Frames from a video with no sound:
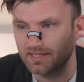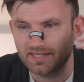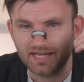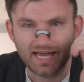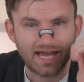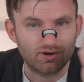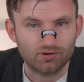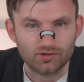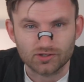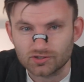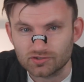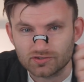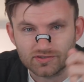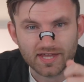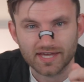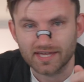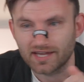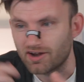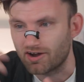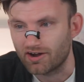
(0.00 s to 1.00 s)
how good
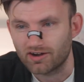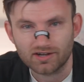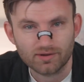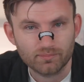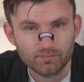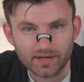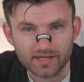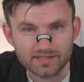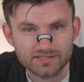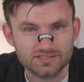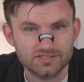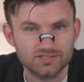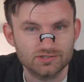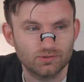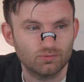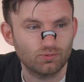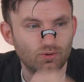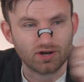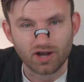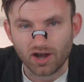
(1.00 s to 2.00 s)
they are compared to you,
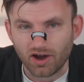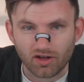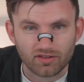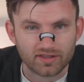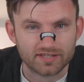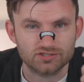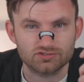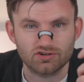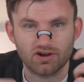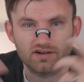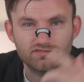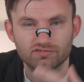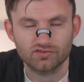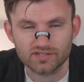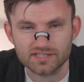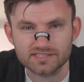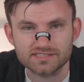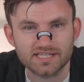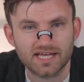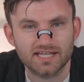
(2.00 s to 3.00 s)
or what car they drive, or
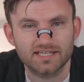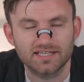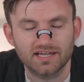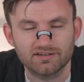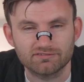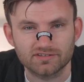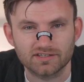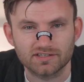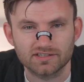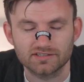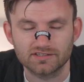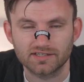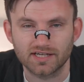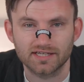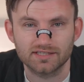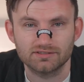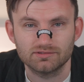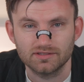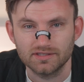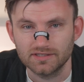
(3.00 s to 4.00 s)
this, that, and the other,
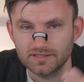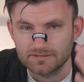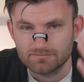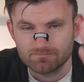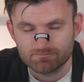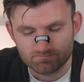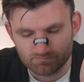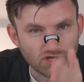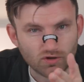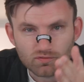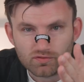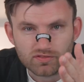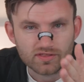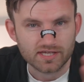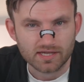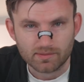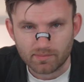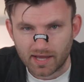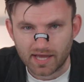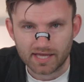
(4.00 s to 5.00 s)
okay? Don't
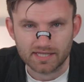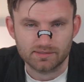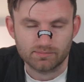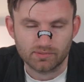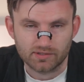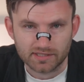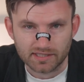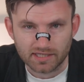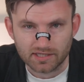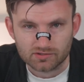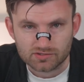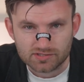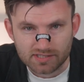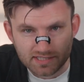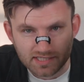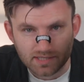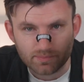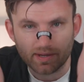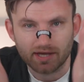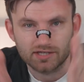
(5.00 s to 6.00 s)
think about anybody else,
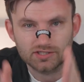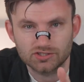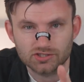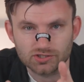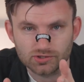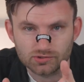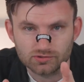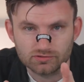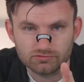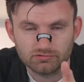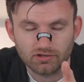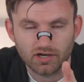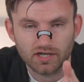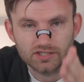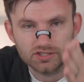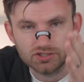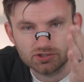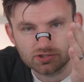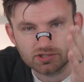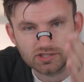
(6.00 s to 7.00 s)
think about you, right?
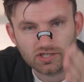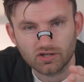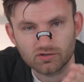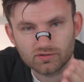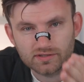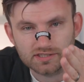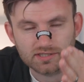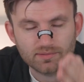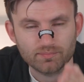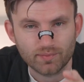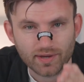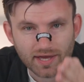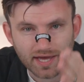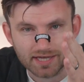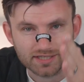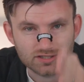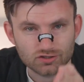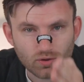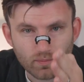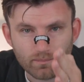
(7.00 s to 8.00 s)
And you can only
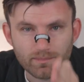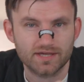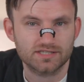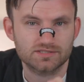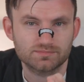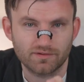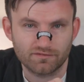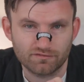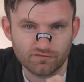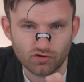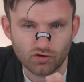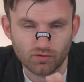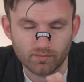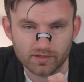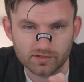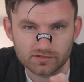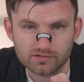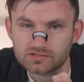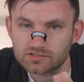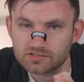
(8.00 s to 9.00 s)
compare your best
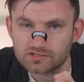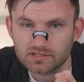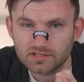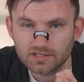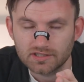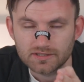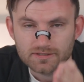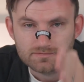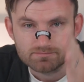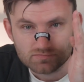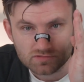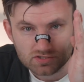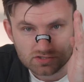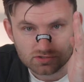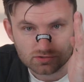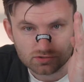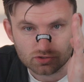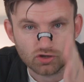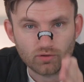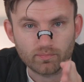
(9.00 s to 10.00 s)
performance
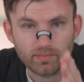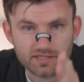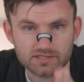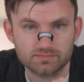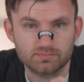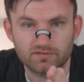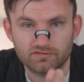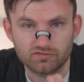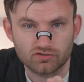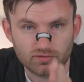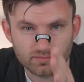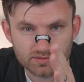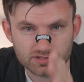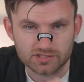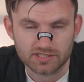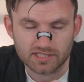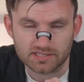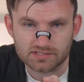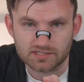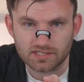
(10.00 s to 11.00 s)
to your best
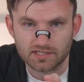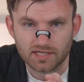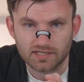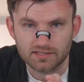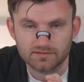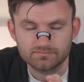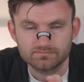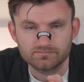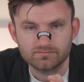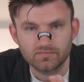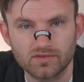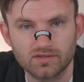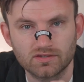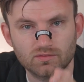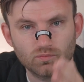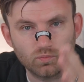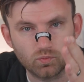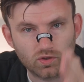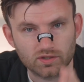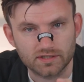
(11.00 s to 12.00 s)
performance yesterday.
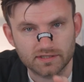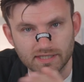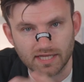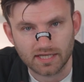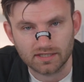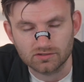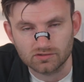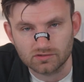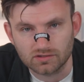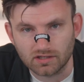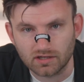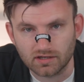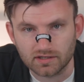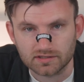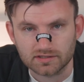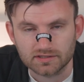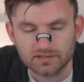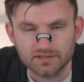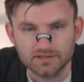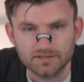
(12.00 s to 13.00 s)
What did that look
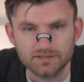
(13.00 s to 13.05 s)
like?